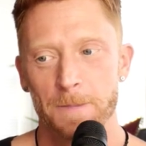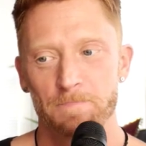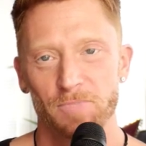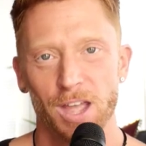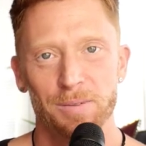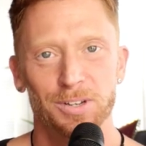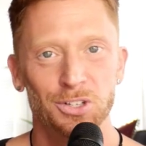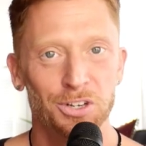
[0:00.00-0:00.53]

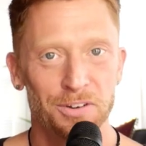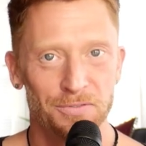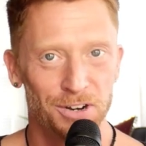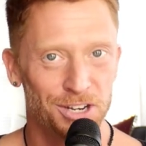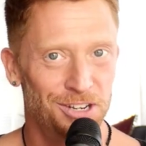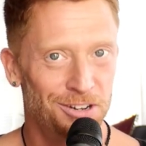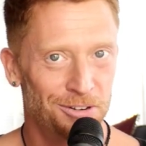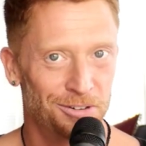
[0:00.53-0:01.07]
I've been looking for
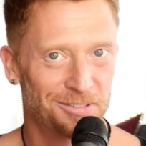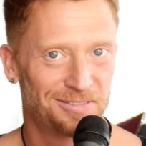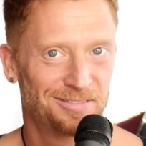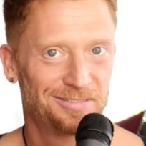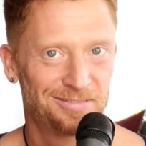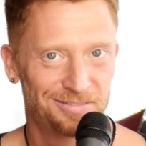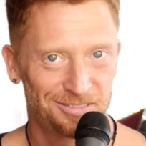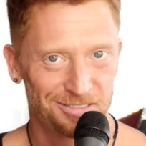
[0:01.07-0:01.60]
you
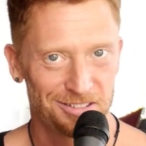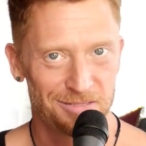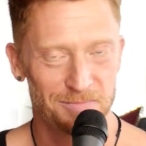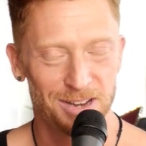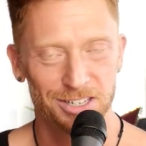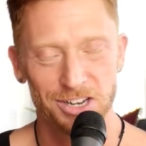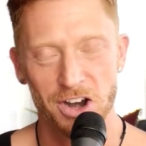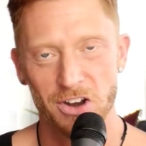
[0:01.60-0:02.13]
my
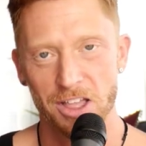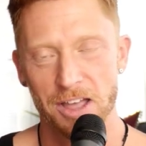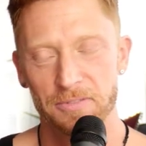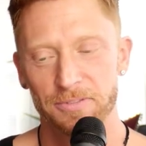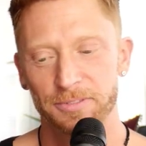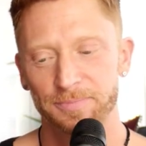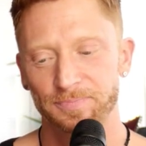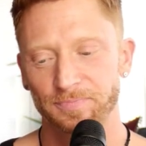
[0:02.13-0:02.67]
entire
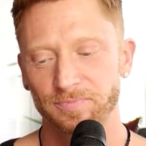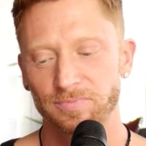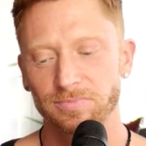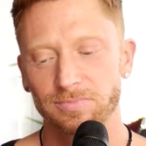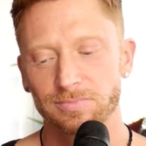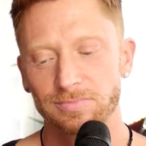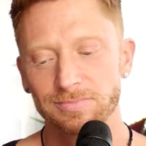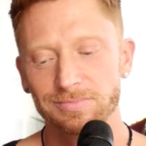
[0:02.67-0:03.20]
life.
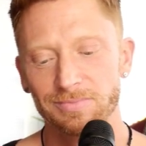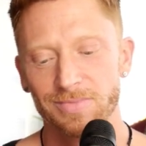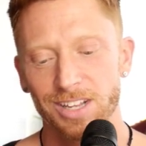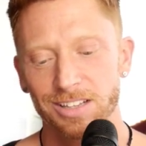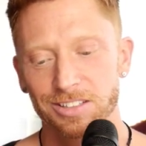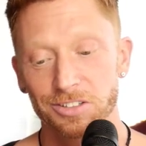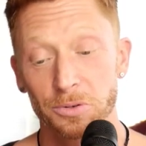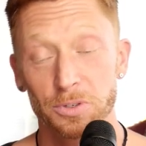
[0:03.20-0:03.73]

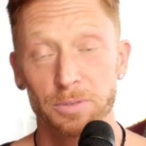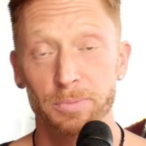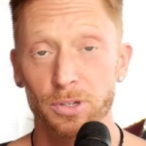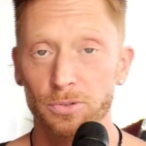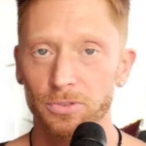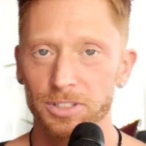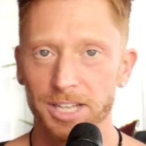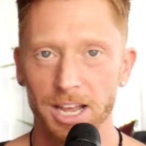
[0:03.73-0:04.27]
And so it was a
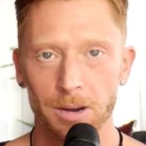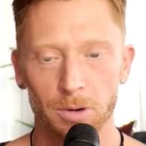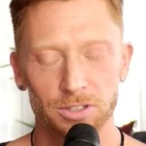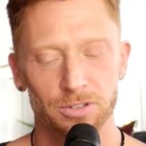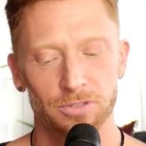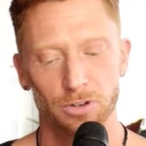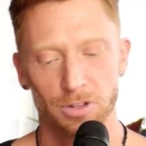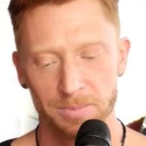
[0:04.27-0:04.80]
beautiful day,
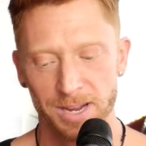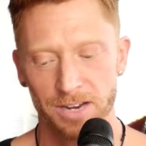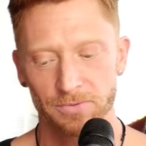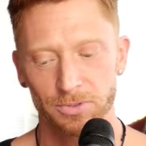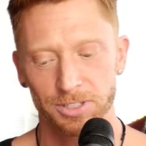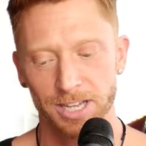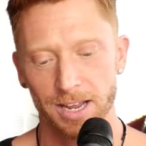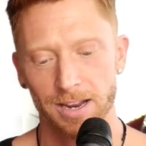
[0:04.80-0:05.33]
also
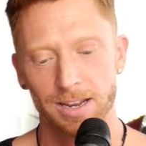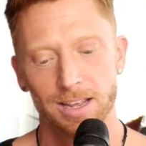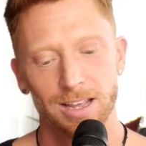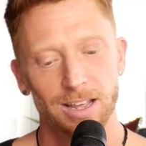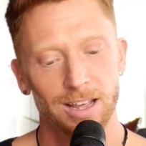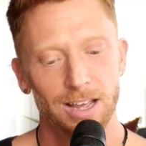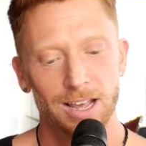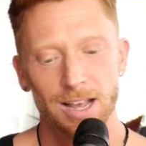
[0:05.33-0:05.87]
painful day
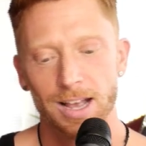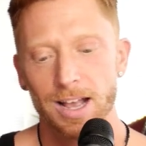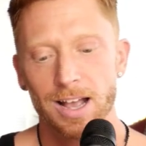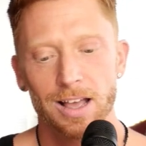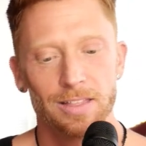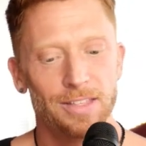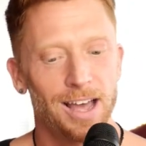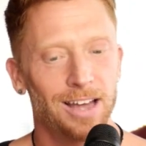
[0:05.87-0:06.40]

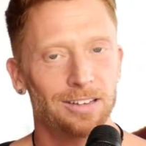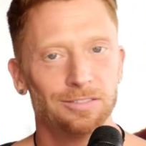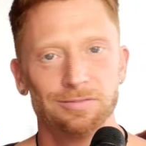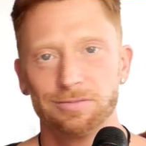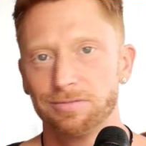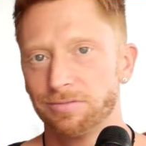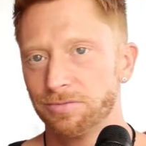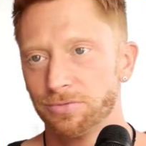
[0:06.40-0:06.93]
that
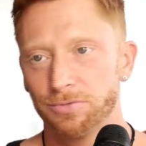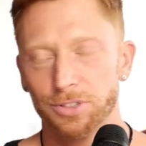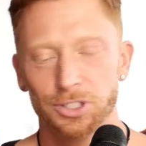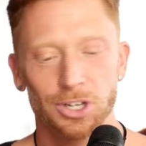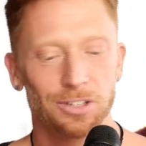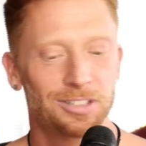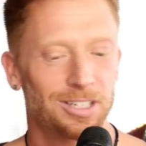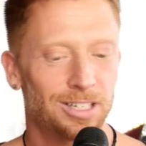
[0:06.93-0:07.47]

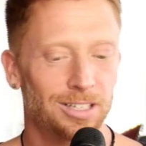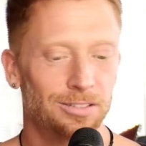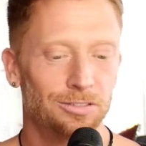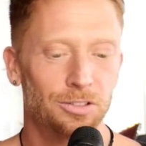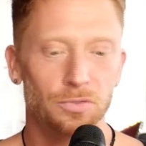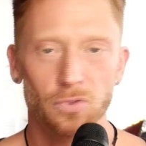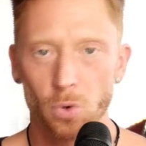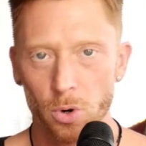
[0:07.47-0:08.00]
resulted in
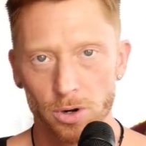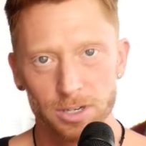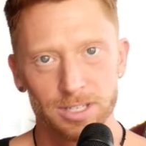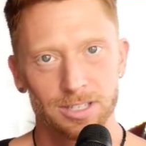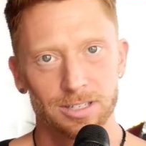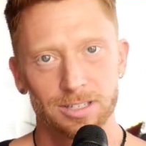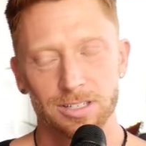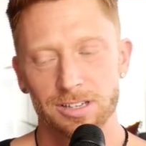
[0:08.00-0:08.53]

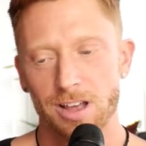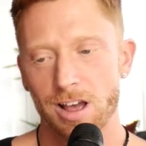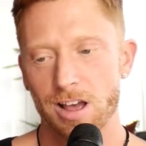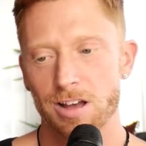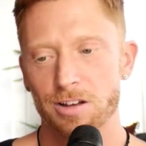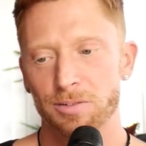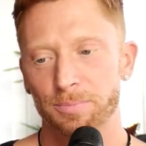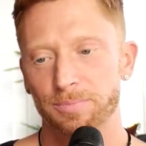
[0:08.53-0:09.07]
divorce.
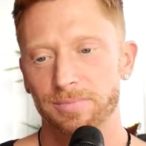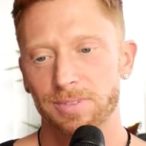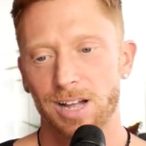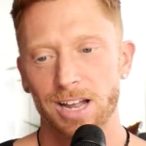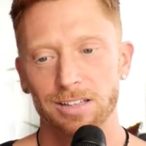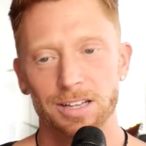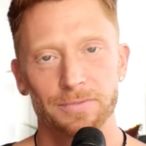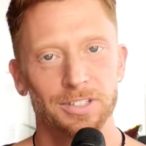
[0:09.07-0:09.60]

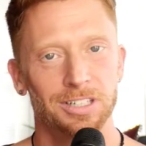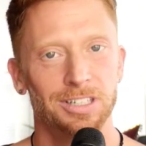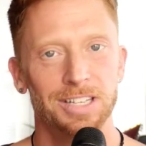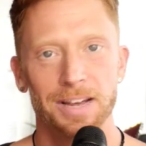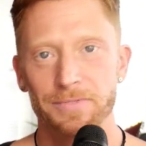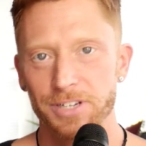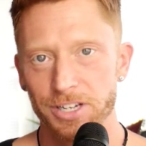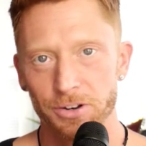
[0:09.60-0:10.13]
I left an
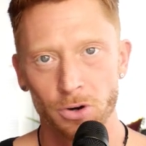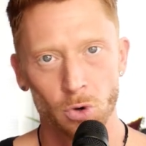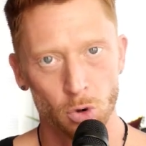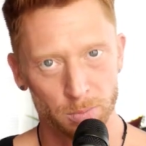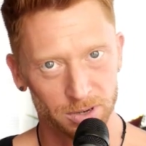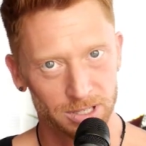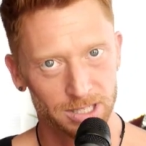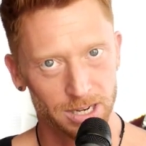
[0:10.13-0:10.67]
11-year
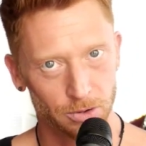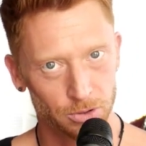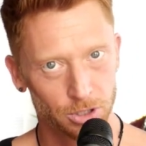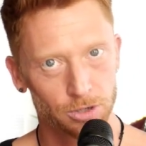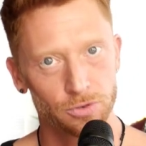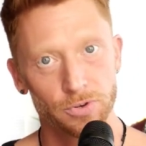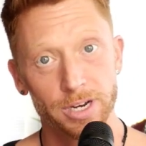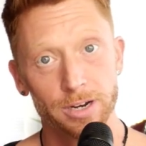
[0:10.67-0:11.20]
corporate sales
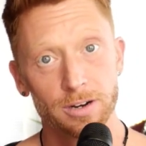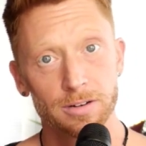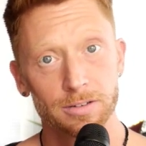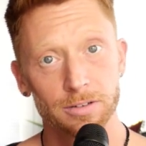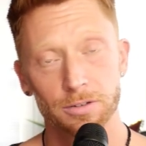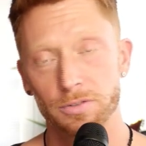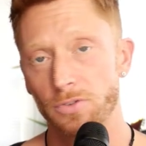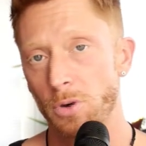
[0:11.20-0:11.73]
career
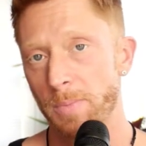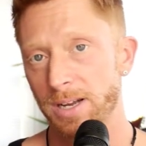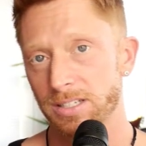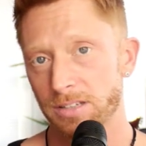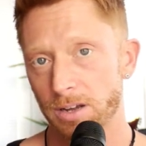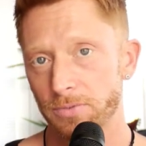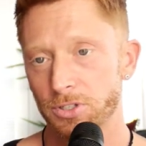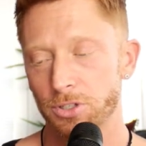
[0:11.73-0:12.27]
to devote
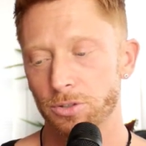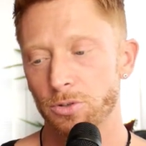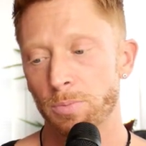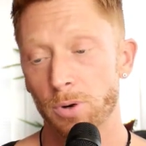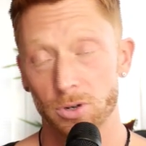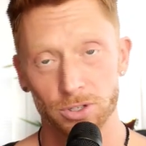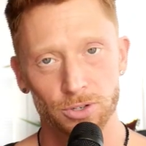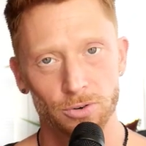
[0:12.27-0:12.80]
myself to
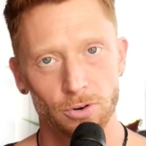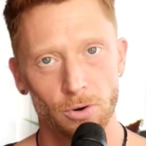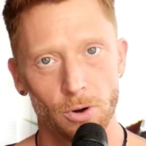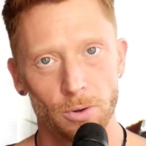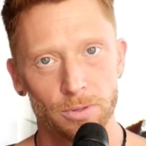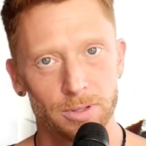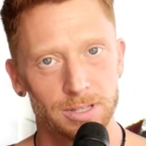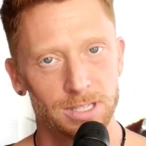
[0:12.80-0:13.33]
personal
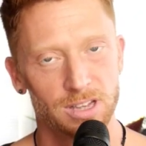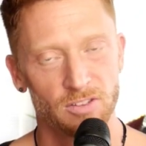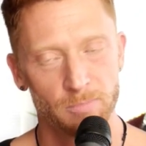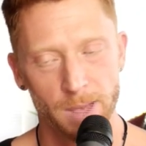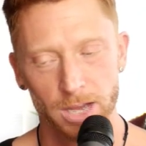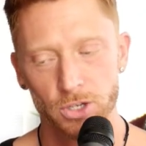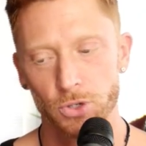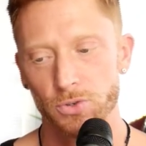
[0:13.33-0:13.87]
growth and
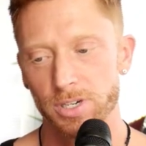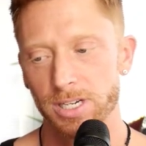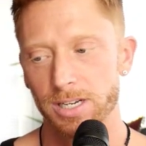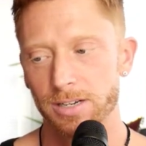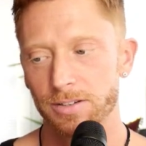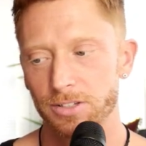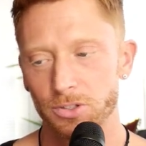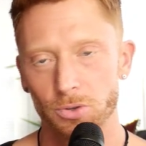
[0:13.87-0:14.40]
self-mastery
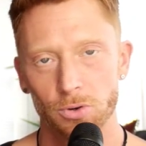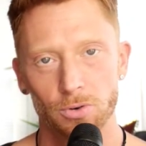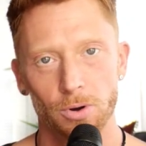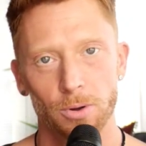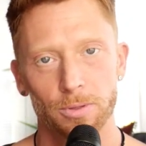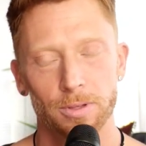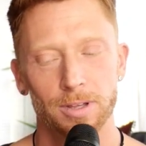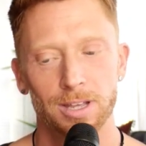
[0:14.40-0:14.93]
and soul growth.